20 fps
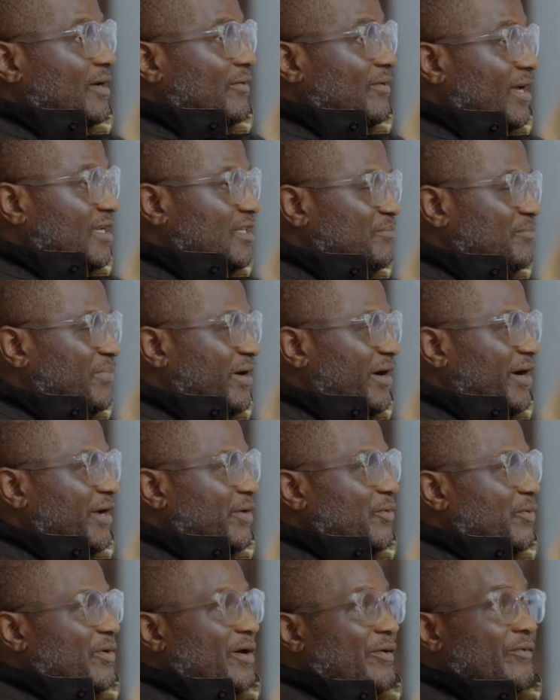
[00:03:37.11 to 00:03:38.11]
I would like to buy
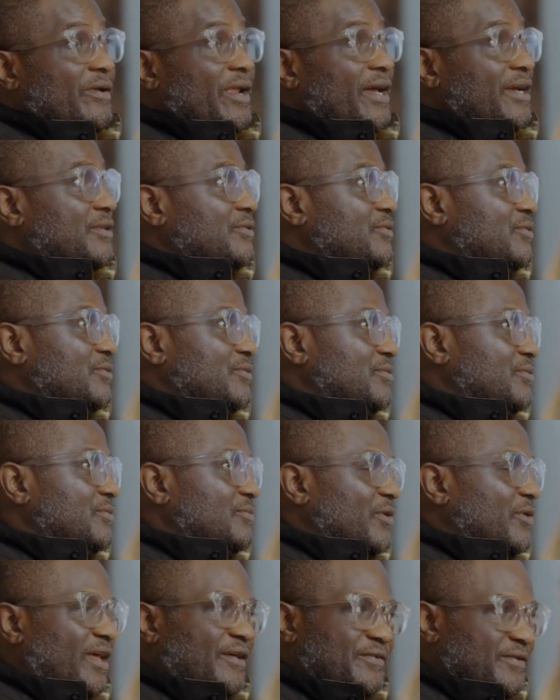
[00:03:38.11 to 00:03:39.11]
it, or I would like to
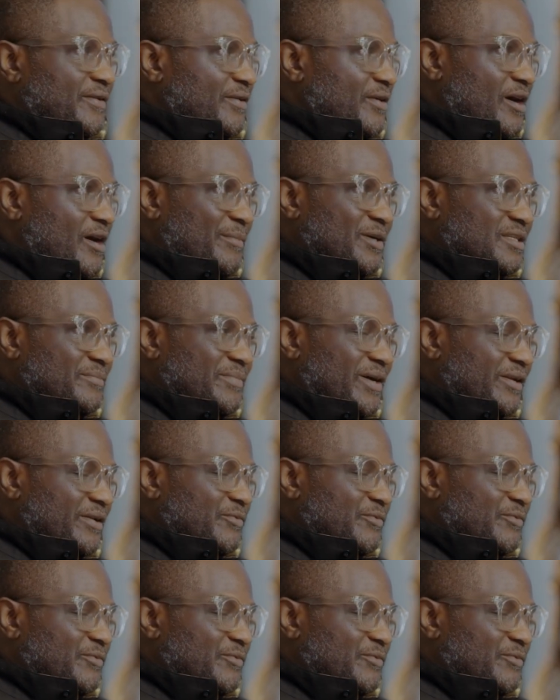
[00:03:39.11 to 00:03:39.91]
whatever, comment about